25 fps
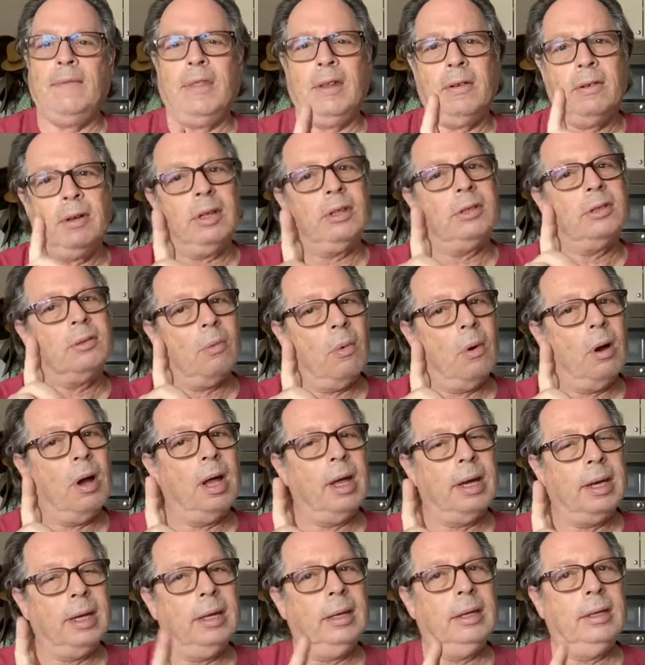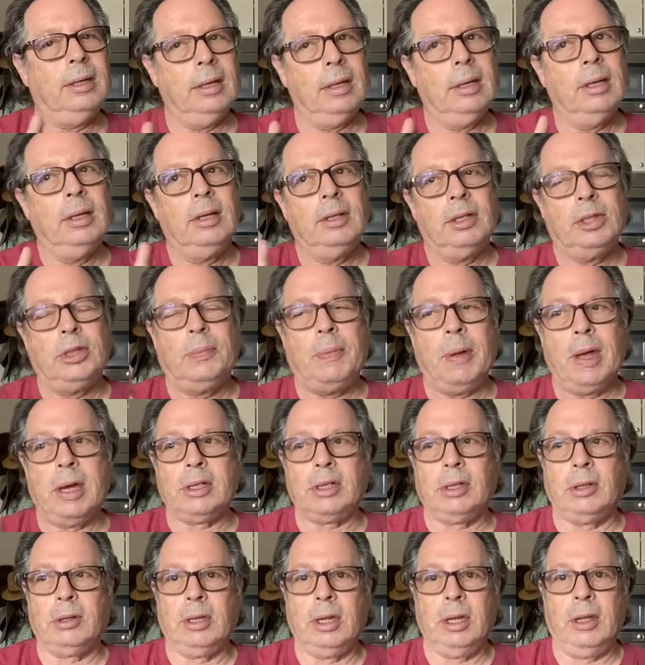There is one
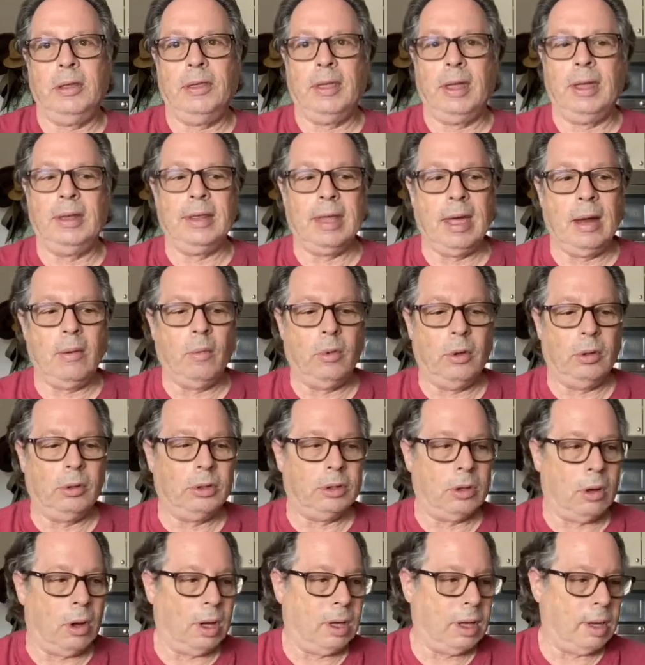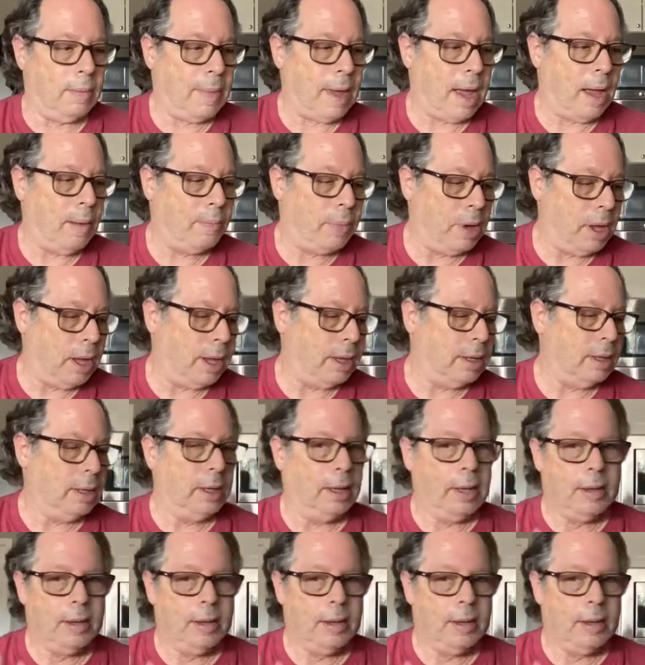specialty thing that we'll talk about, but